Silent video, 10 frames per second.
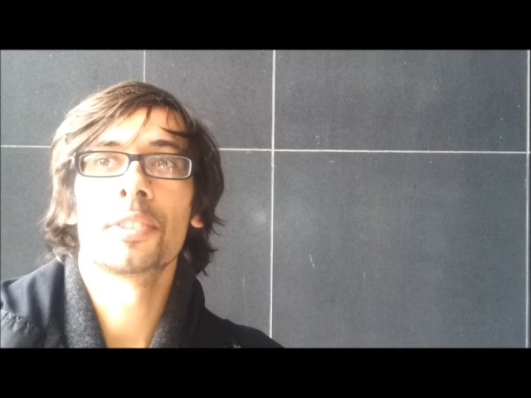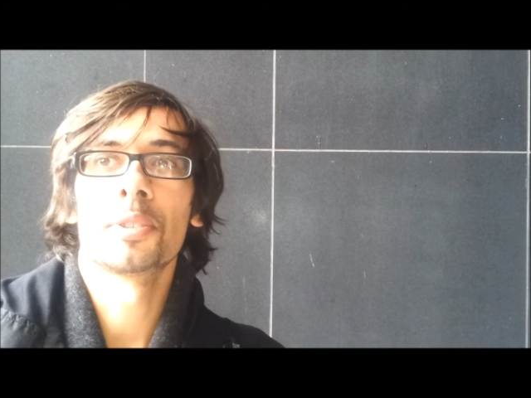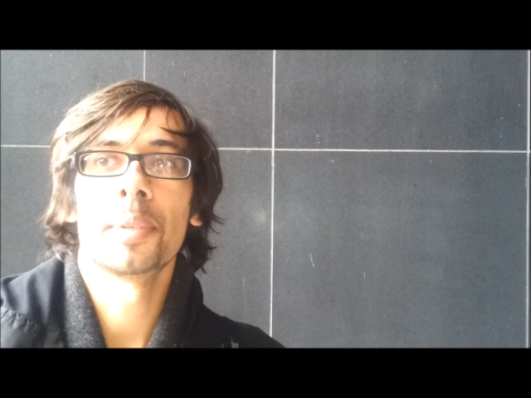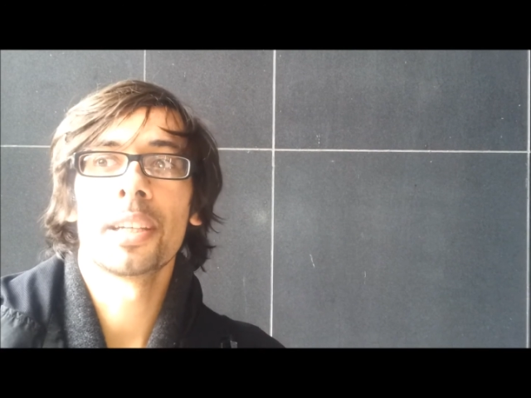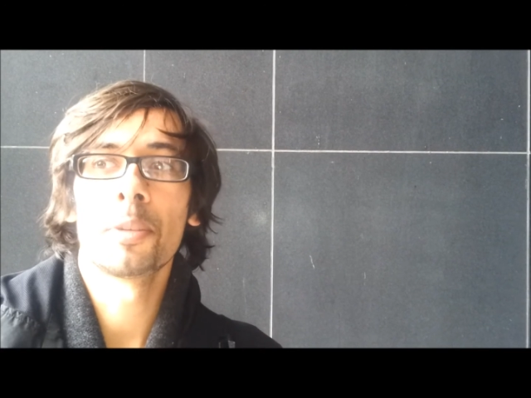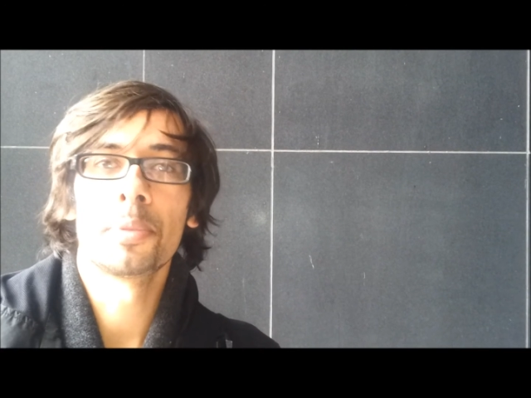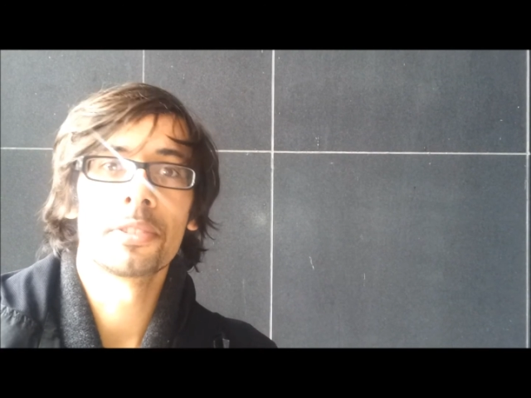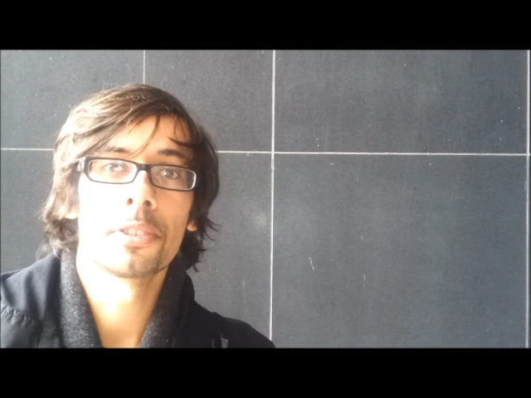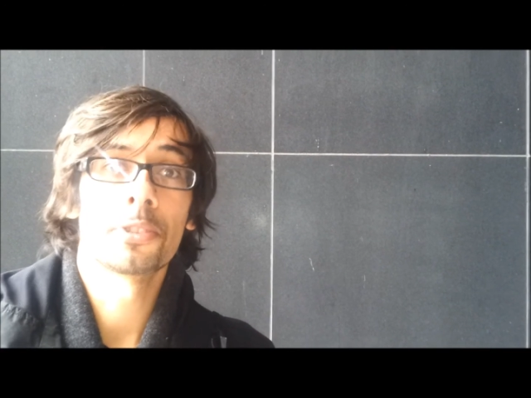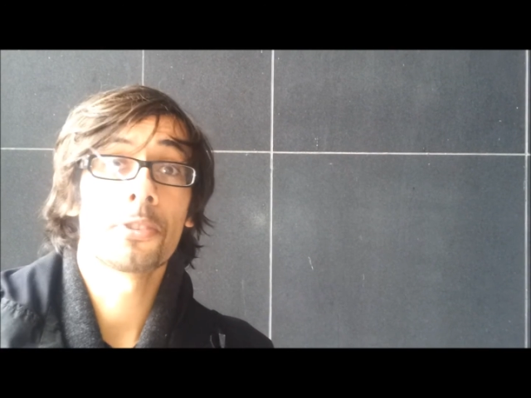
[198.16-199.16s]
to be open
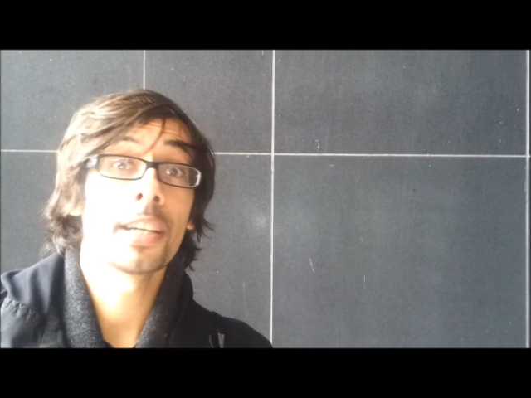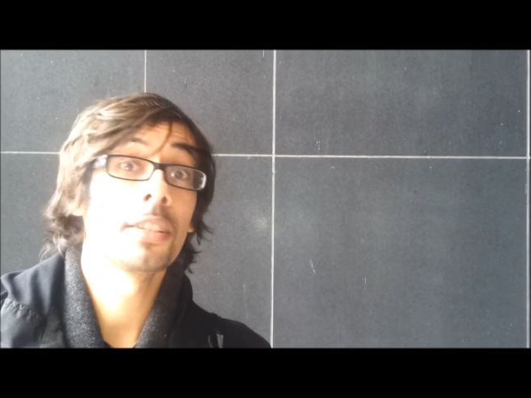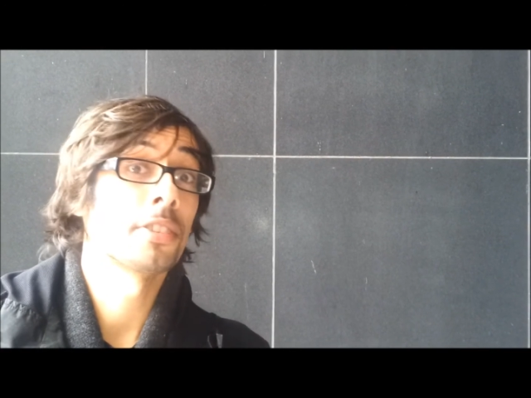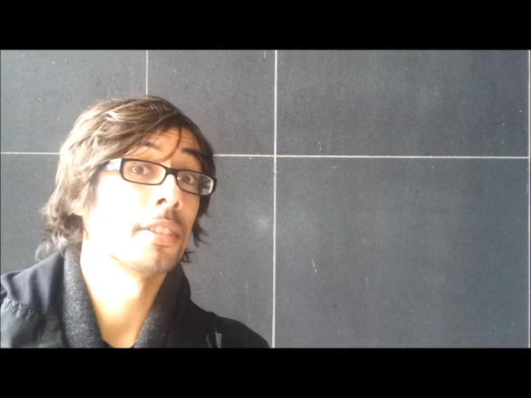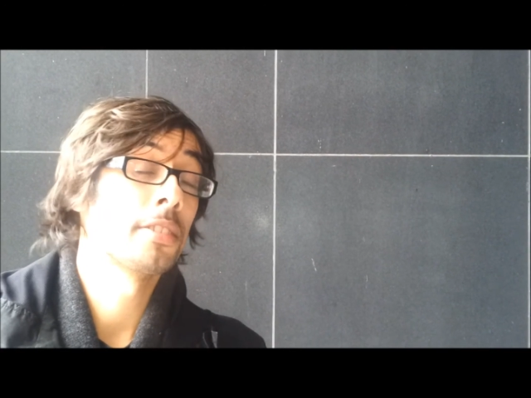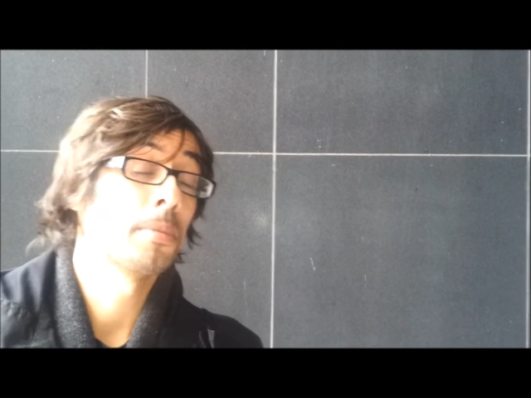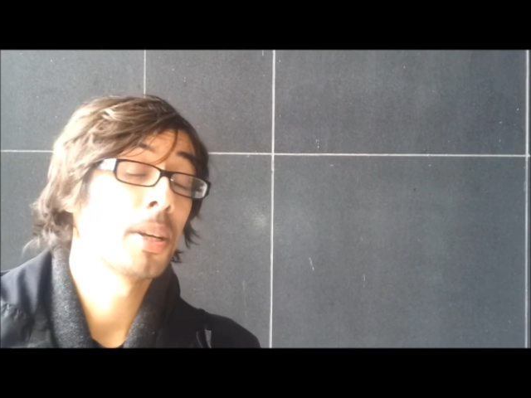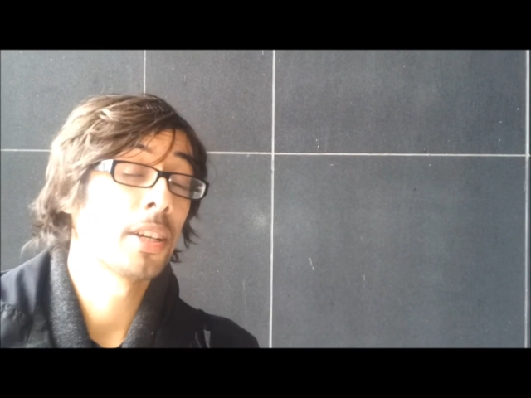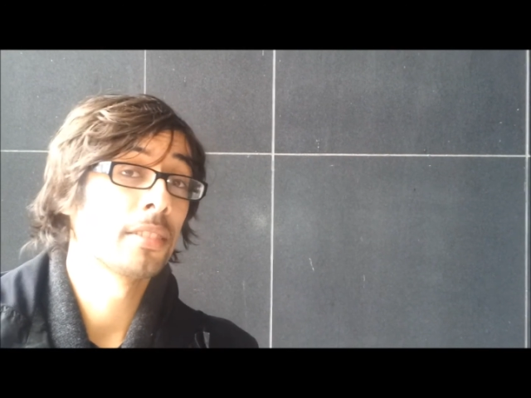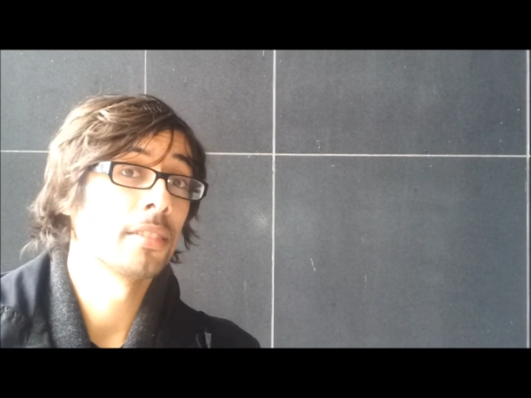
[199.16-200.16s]
to the stranger, to the
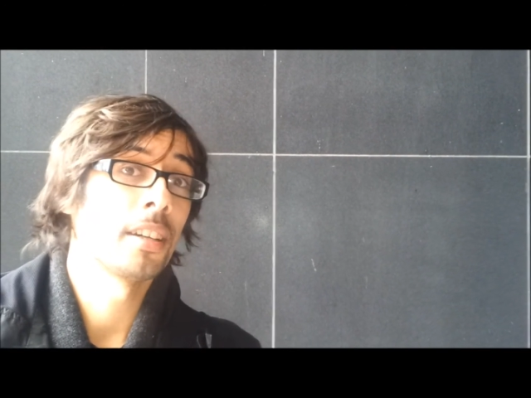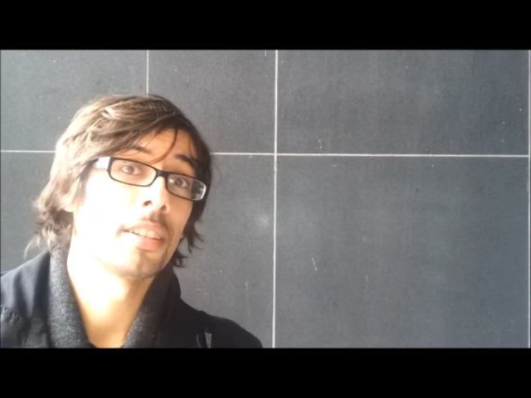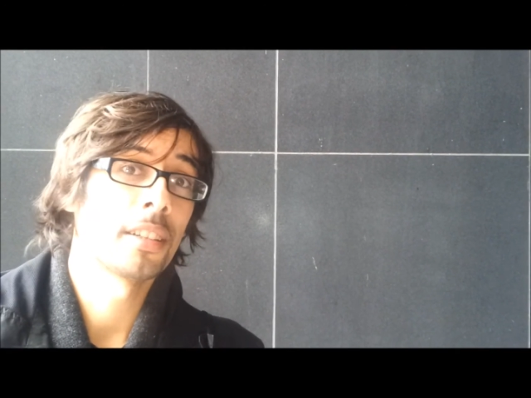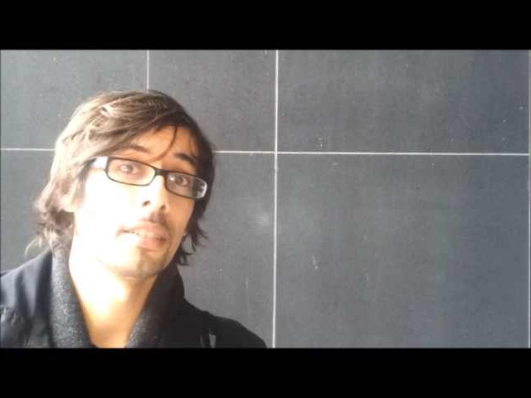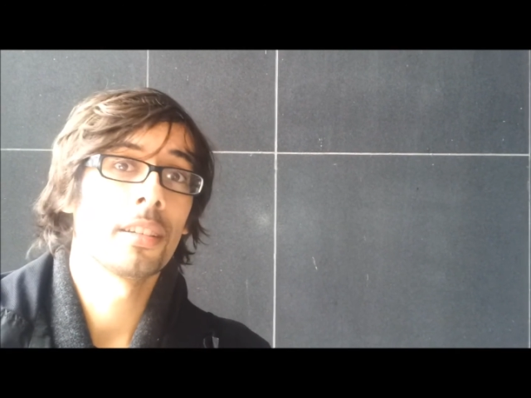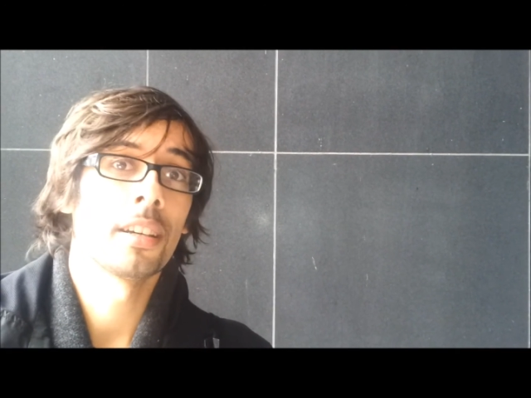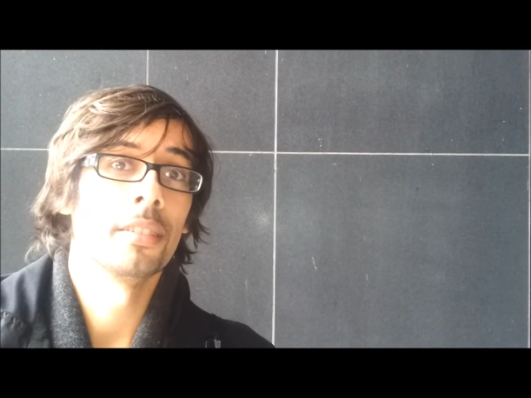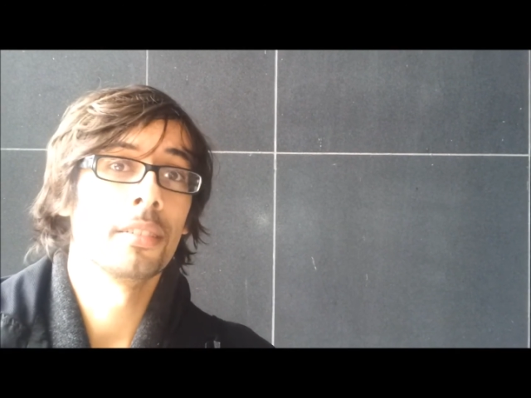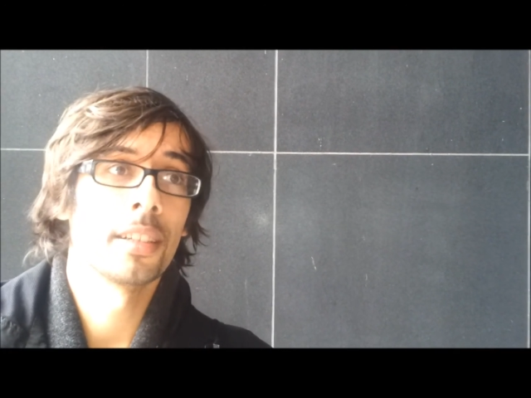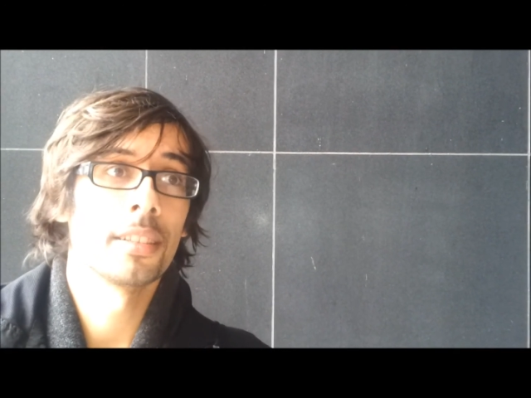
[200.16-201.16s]
person that I don't know,
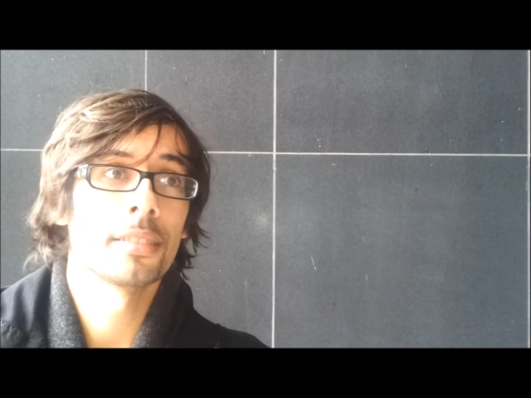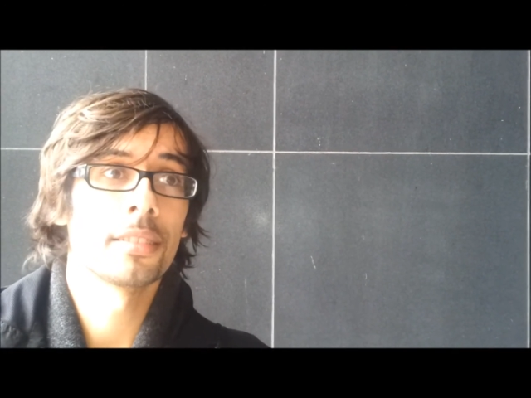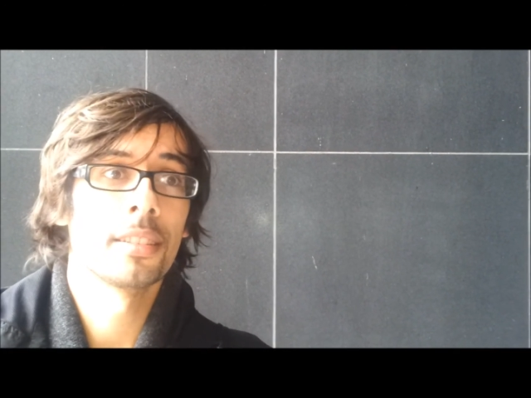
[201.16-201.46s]
and